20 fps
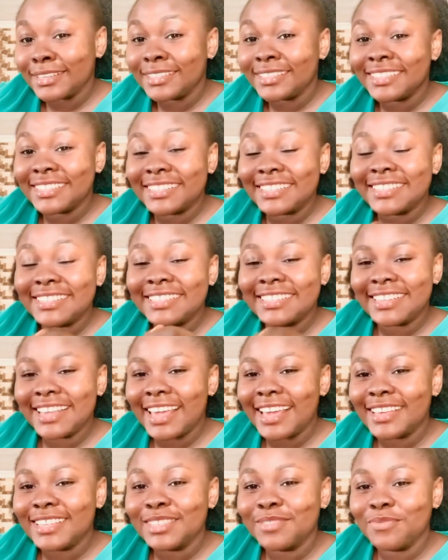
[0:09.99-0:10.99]
In
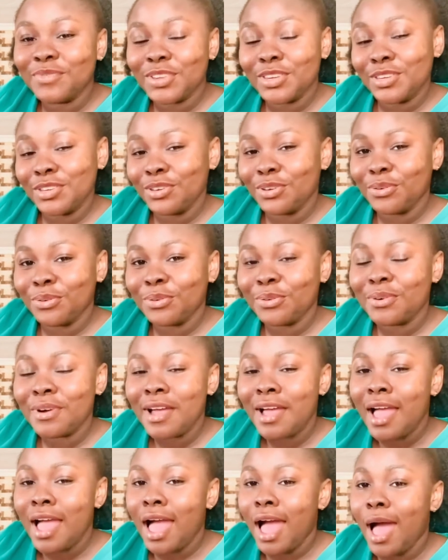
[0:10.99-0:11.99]
today's video,
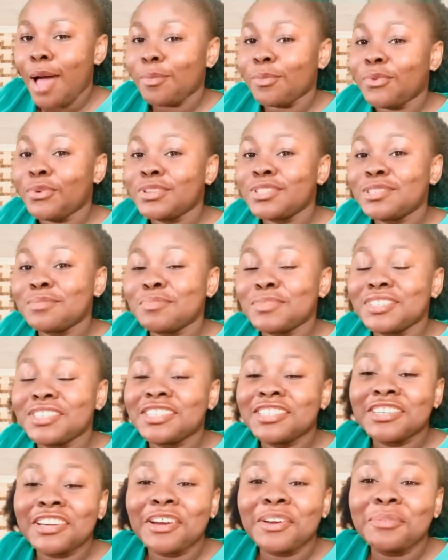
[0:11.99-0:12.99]
I'm going to be
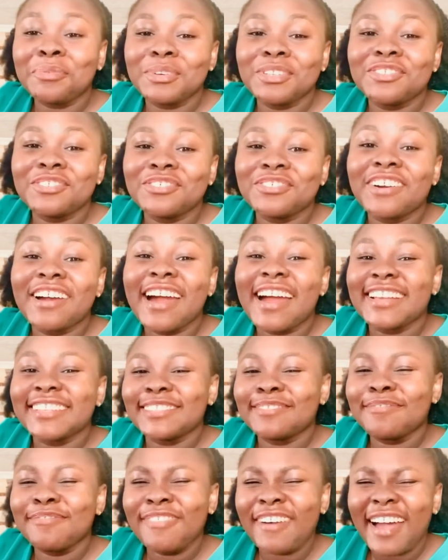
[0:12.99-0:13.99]
sharing with you
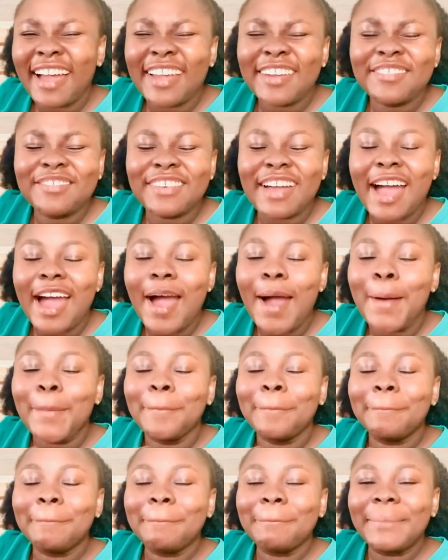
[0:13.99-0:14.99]
guys five
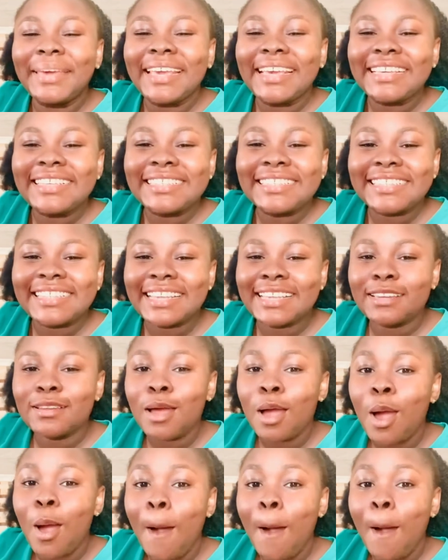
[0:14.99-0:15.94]
amazing